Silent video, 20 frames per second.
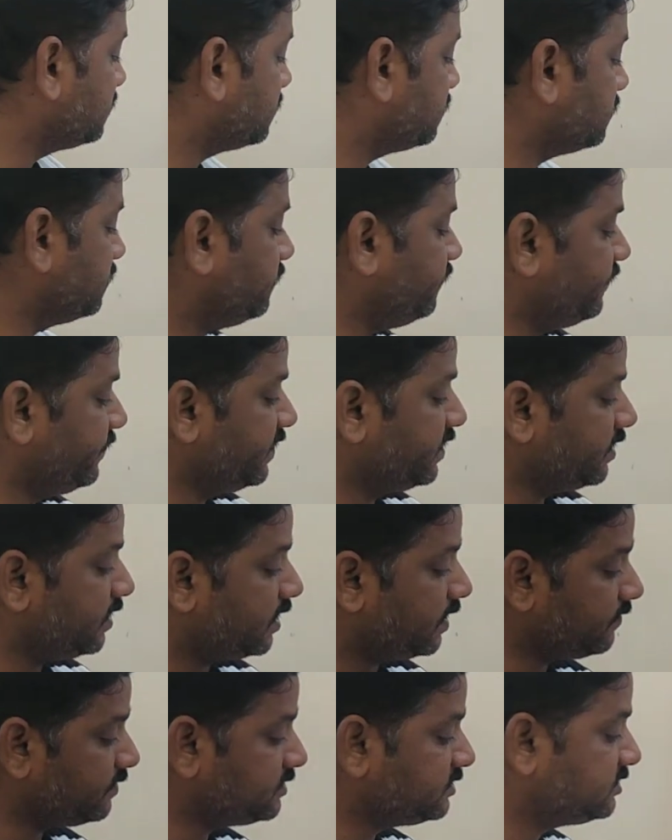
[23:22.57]
So
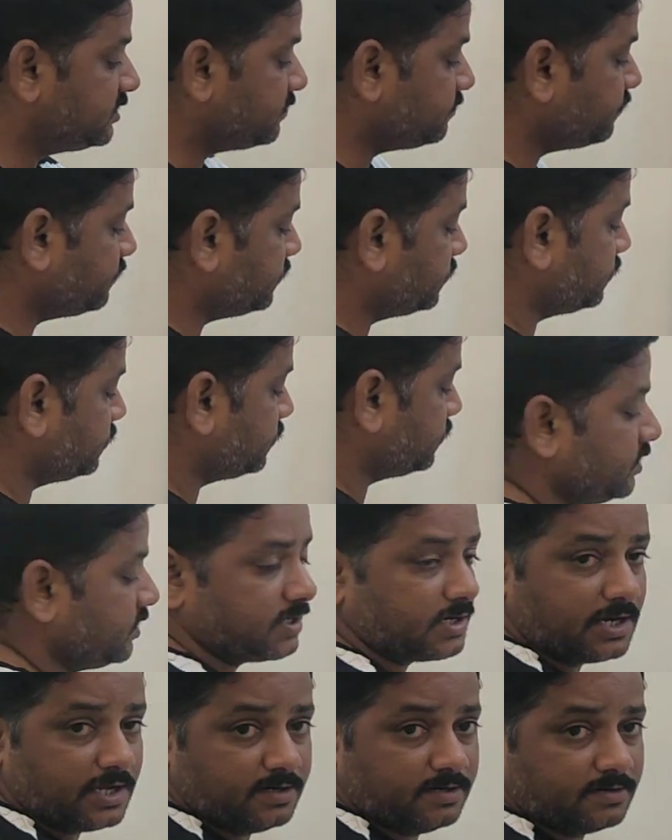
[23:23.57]
I will jump to
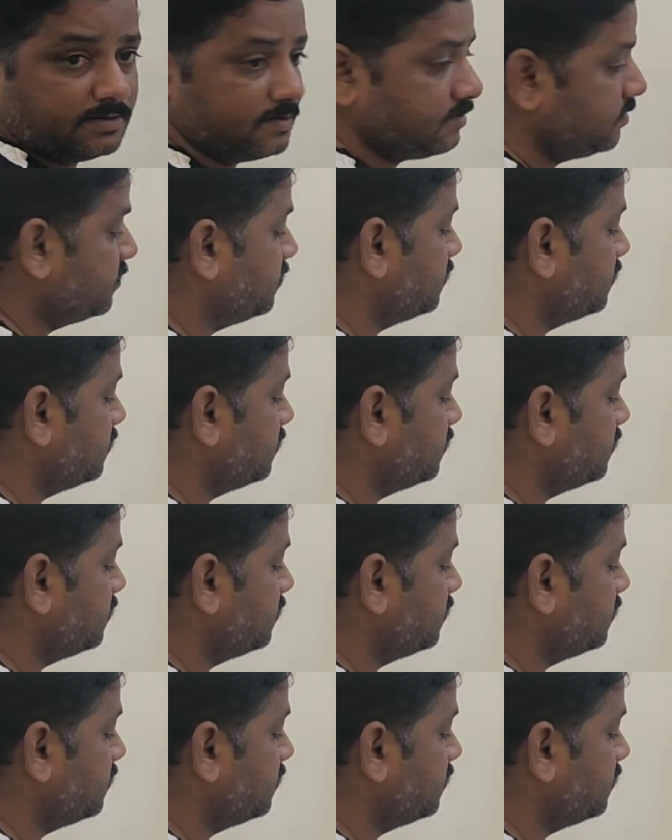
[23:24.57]
this line.